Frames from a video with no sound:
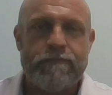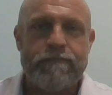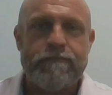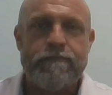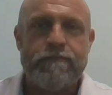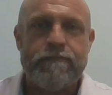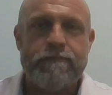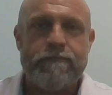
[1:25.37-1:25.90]

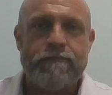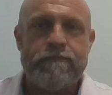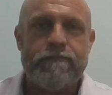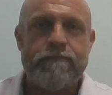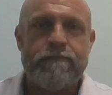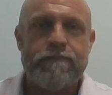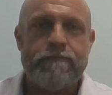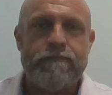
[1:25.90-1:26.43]

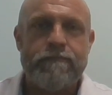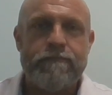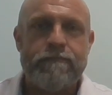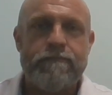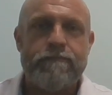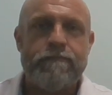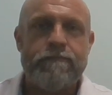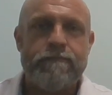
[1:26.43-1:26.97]

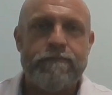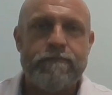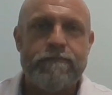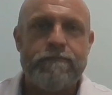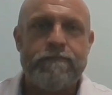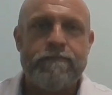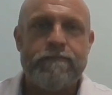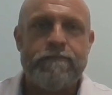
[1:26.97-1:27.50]

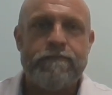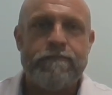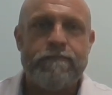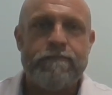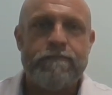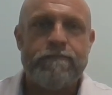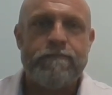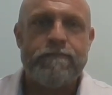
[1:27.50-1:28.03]

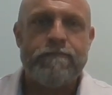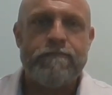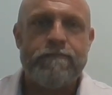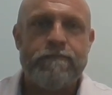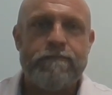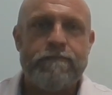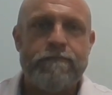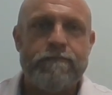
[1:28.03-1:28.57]

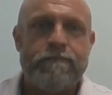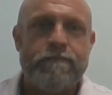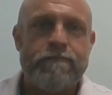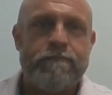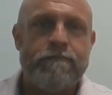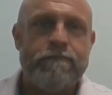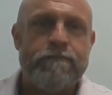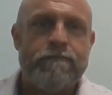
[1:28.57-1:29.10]

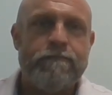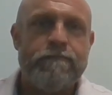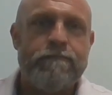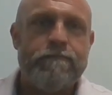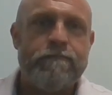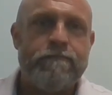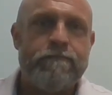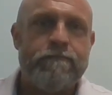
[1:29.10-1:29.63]

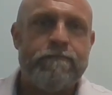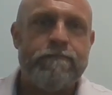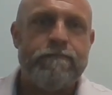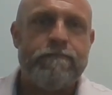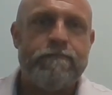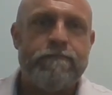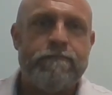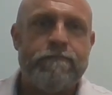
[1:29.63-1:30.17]

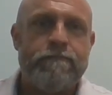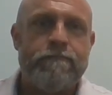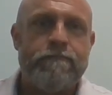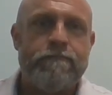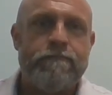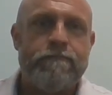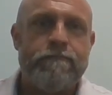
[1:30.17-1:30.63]
(not speaking)